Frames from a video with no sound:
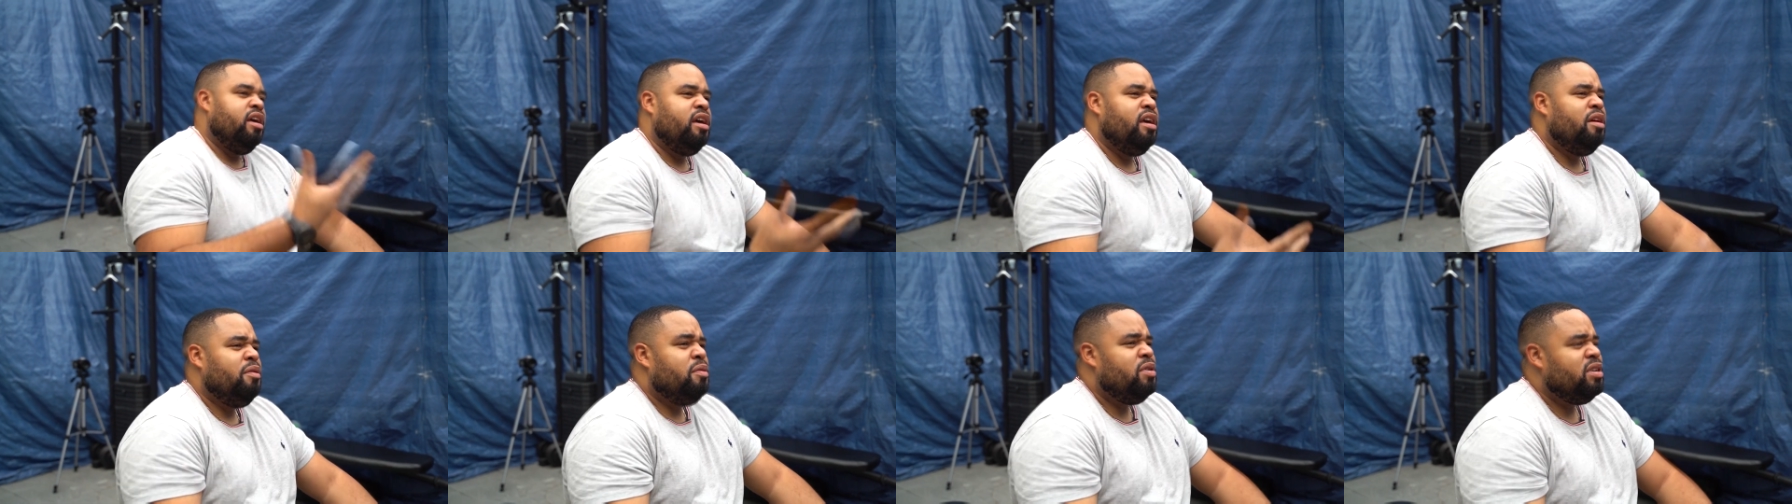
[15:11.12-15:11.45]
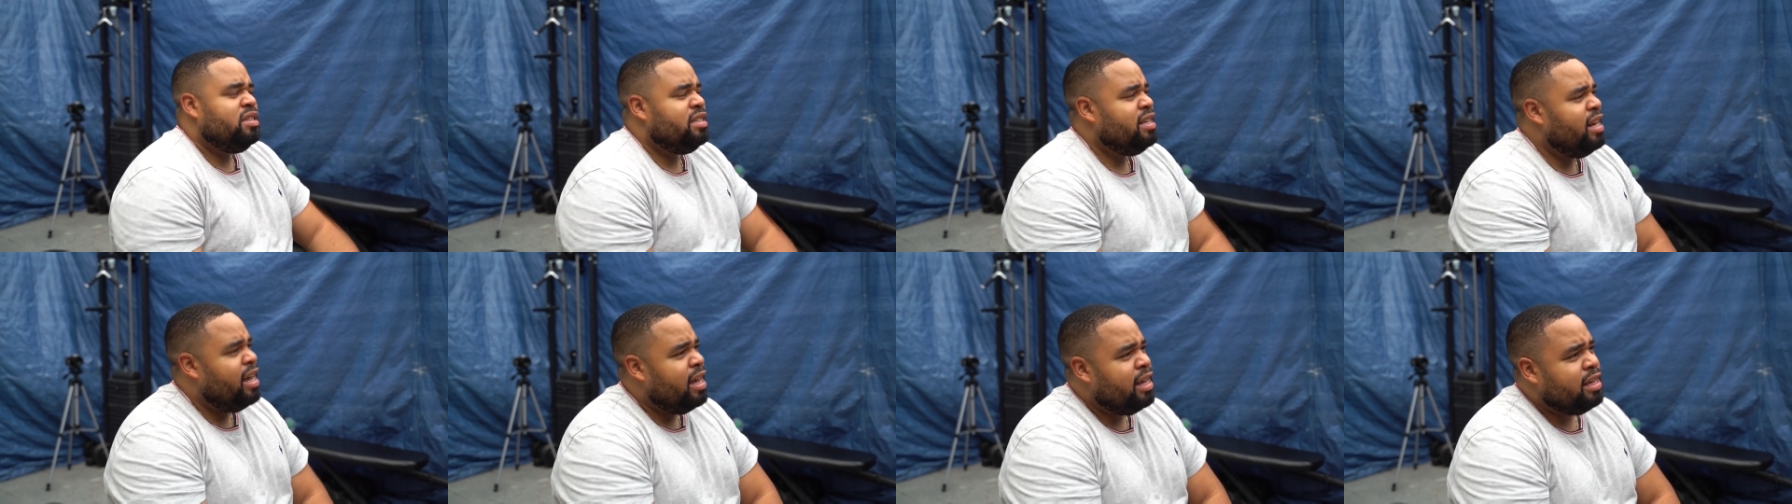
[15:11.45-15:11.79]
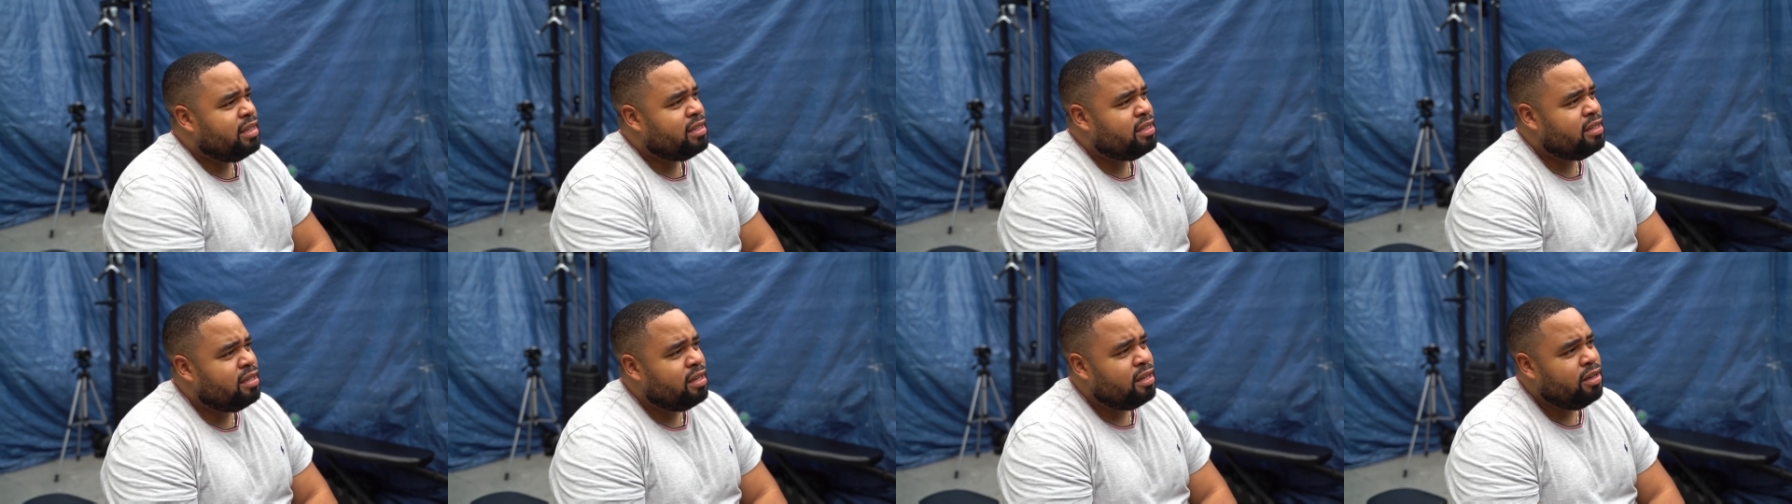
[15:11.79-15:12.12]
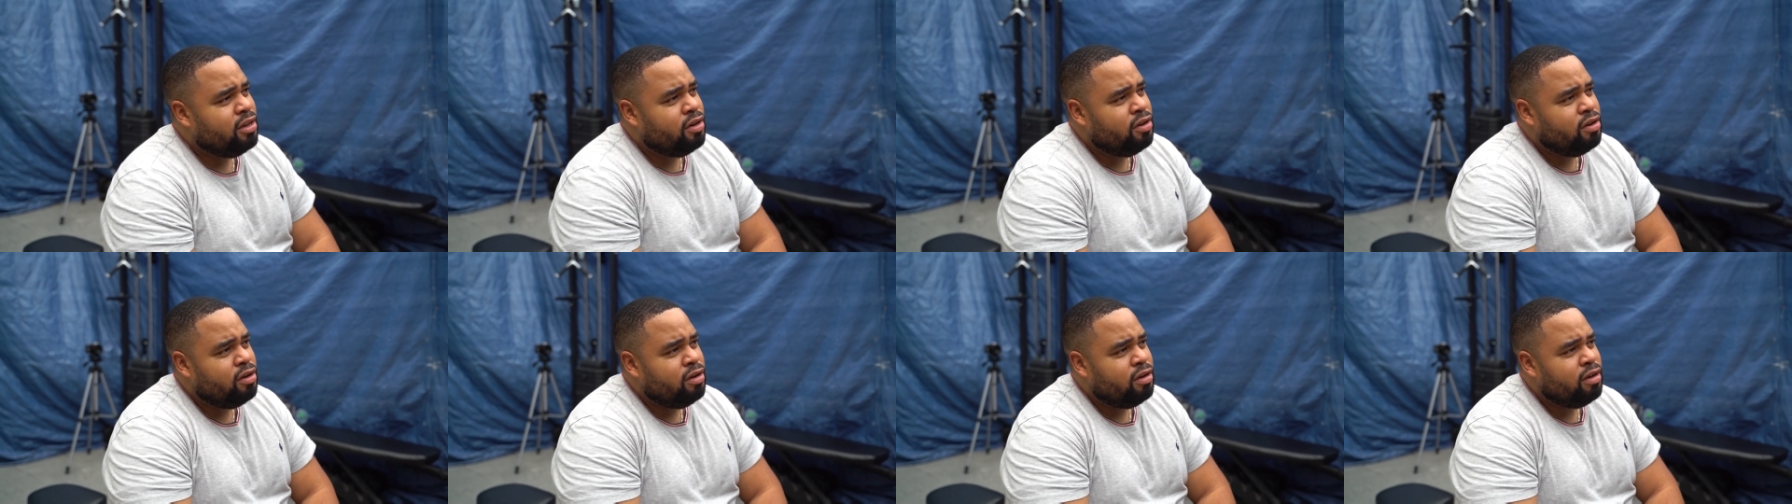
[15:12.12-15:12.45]
it was nice,
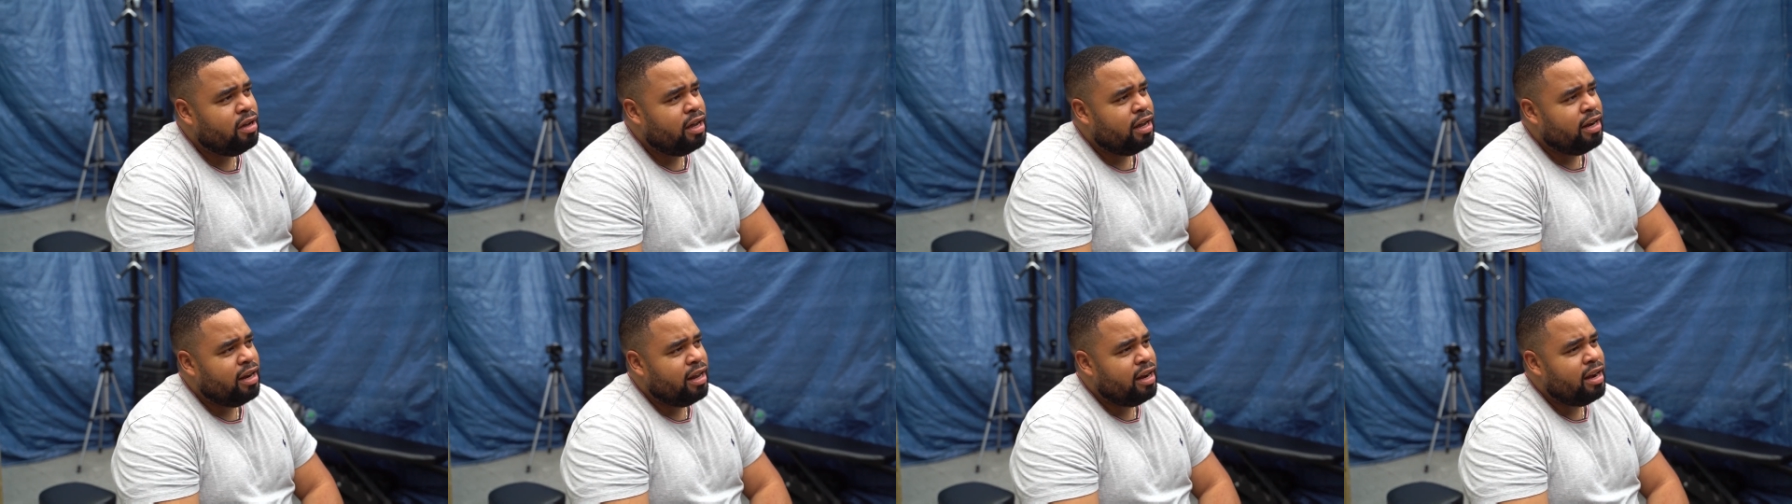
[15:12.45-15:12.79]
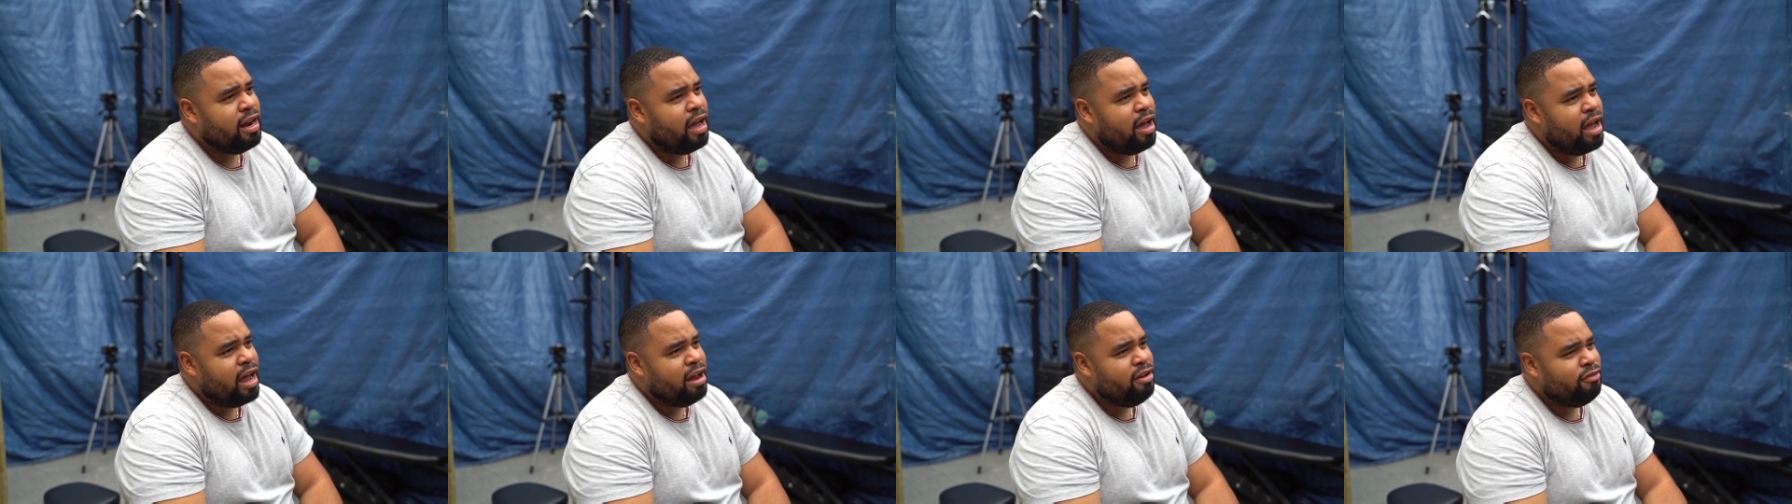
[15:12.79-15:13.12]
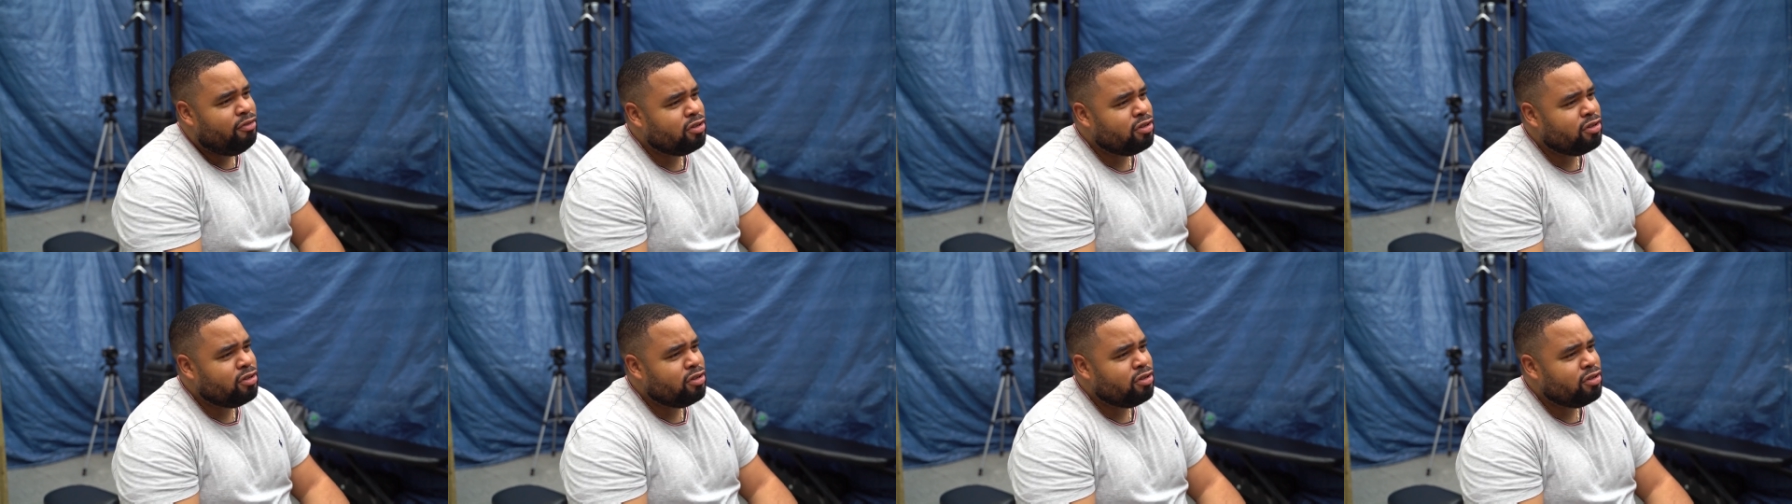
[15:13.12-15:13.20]
you know. Yeah. And then I,